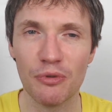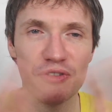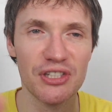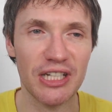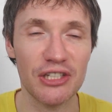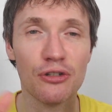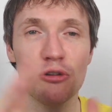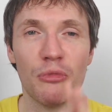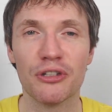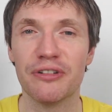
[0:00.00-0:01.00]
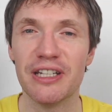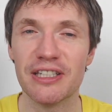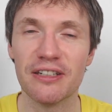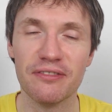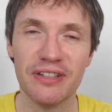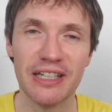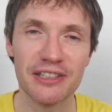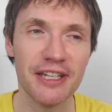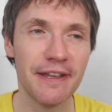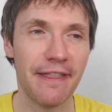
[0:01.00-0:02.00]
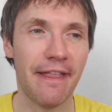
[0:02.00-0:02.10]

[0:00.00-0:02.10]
But obviously, it's all moderated and things.